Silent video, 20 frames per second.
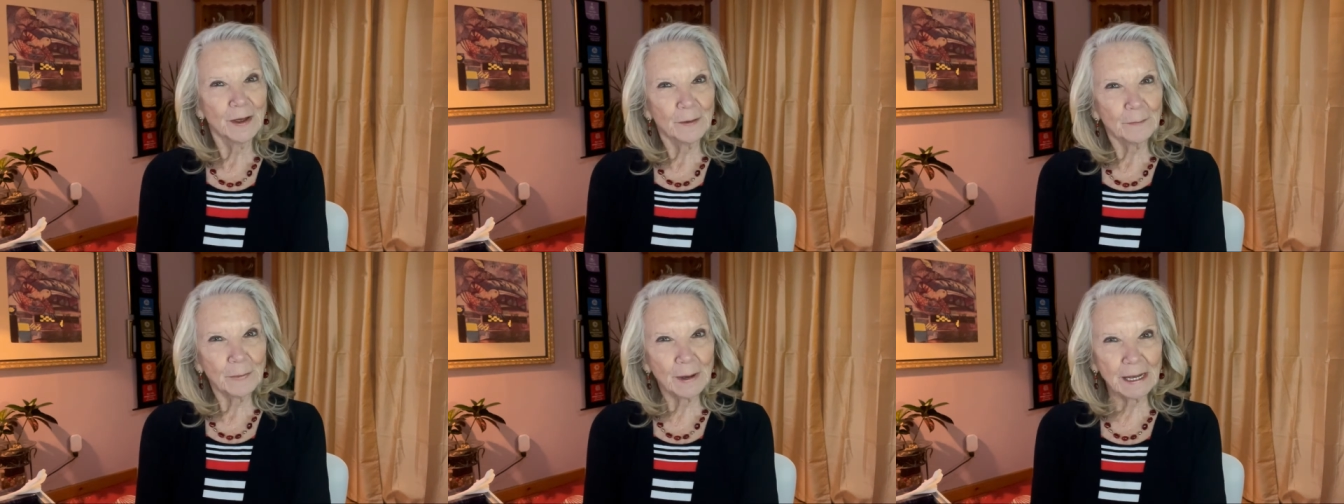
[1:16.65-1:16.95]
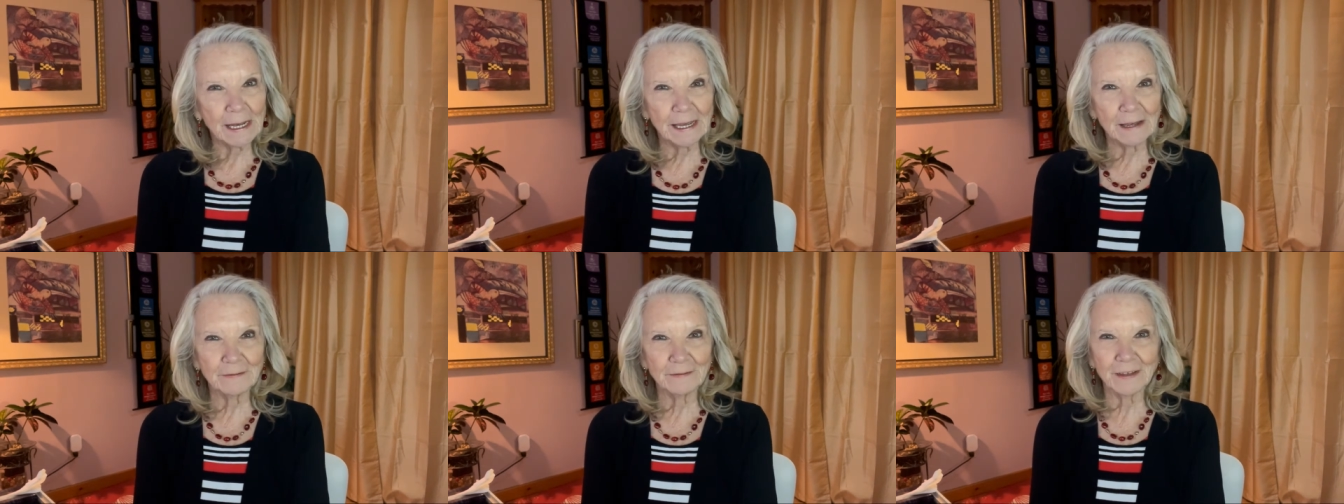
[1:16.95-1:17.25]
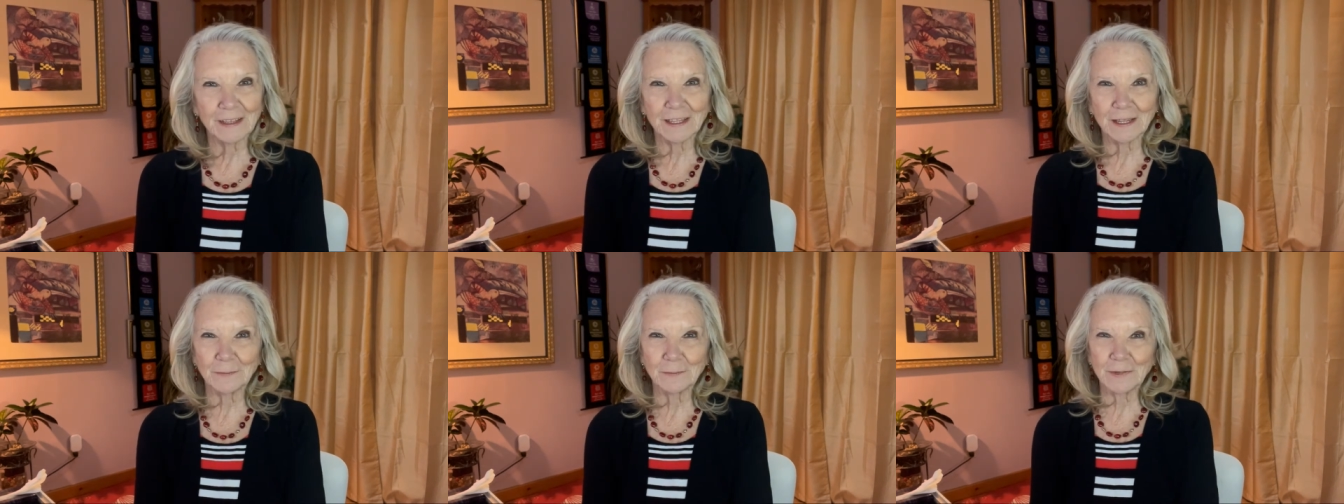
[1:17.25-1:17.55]
by
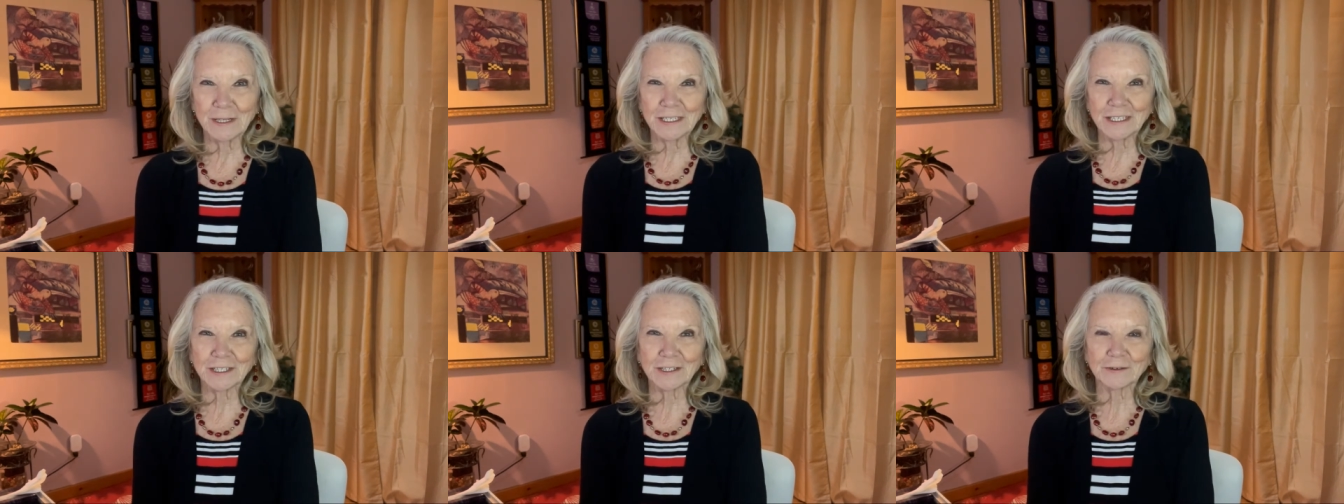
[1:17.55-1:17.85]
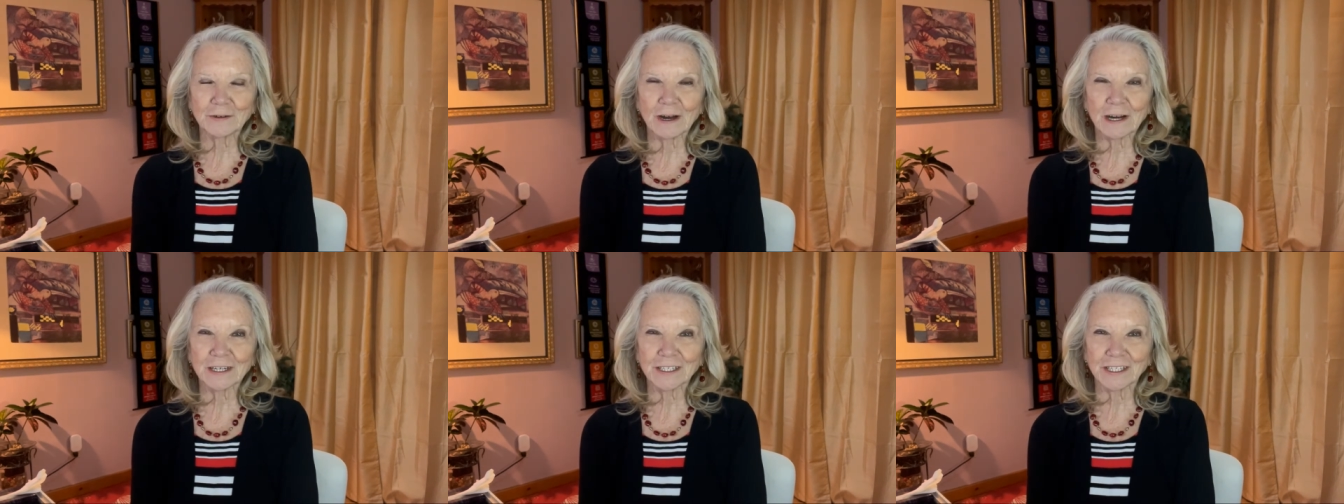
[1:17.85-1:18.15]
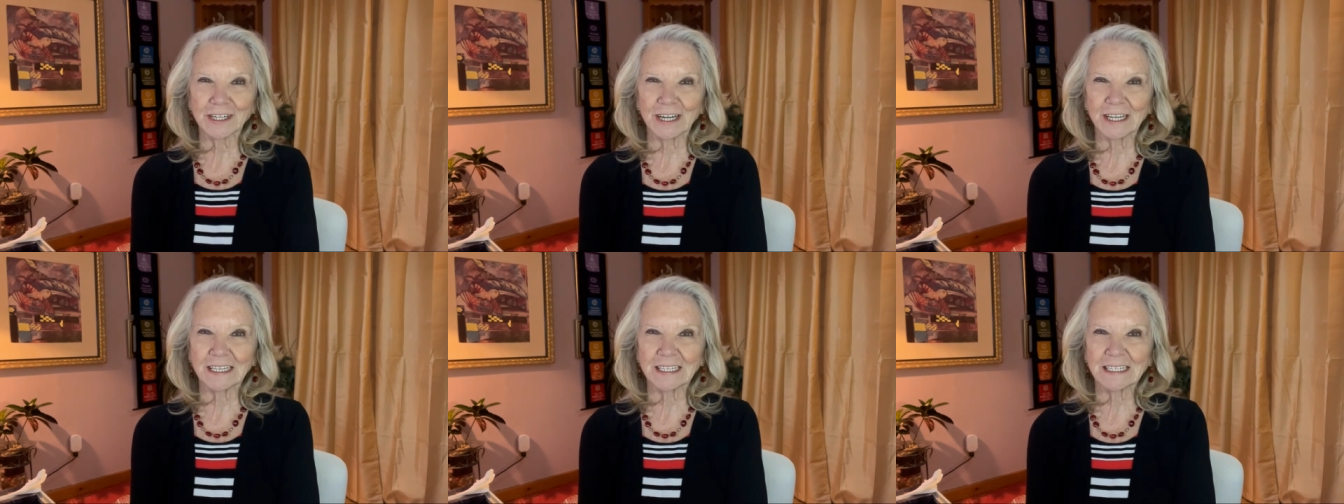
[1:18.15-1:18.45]
giving them
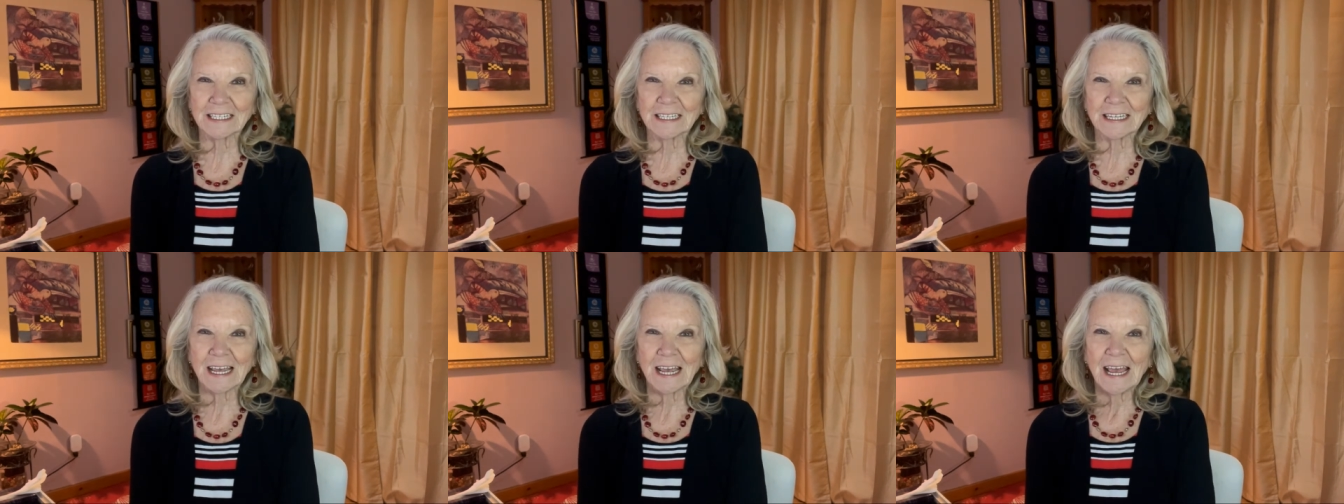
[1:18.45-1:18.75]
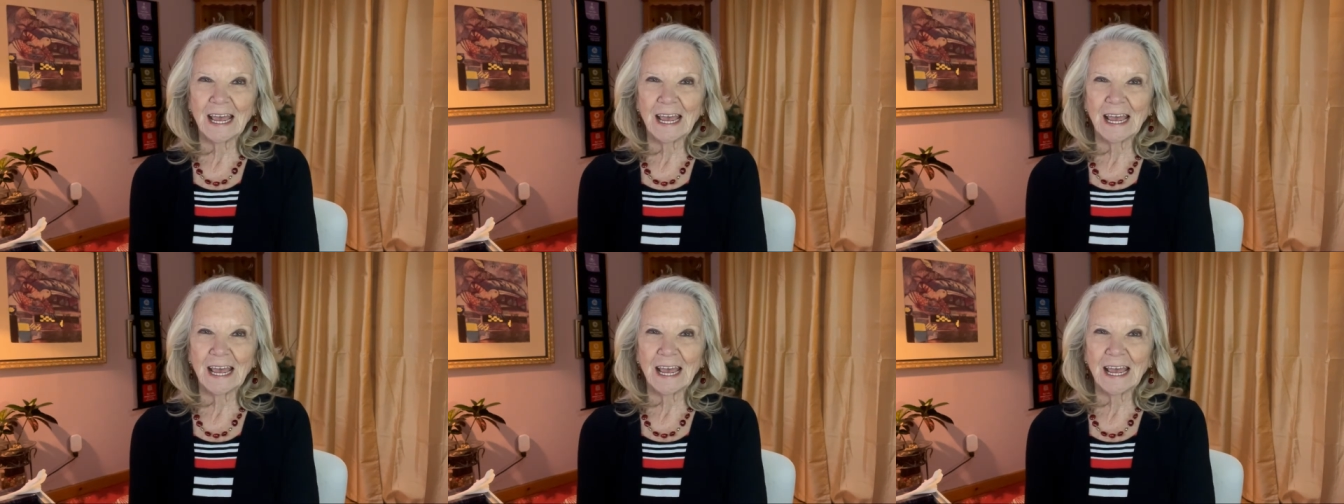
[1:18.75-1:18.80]
instructions.